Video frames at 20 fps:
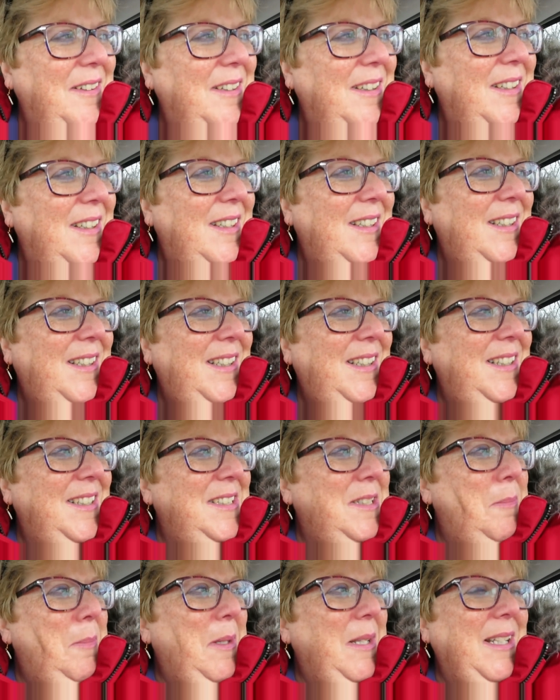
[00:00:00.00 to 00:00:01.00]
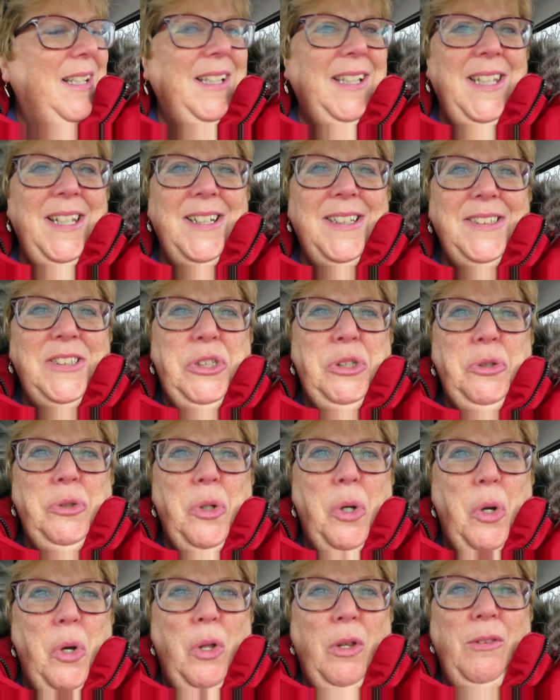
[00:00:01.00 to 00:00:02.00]
And it's been a little too
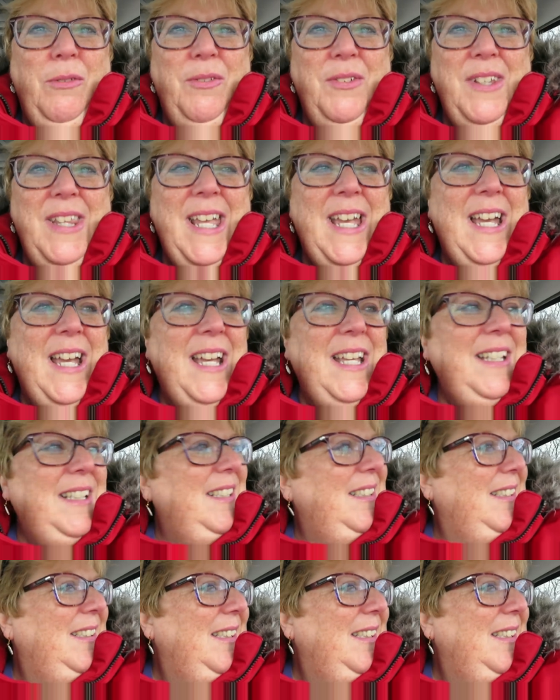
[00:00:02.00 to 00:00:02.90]
cold for that.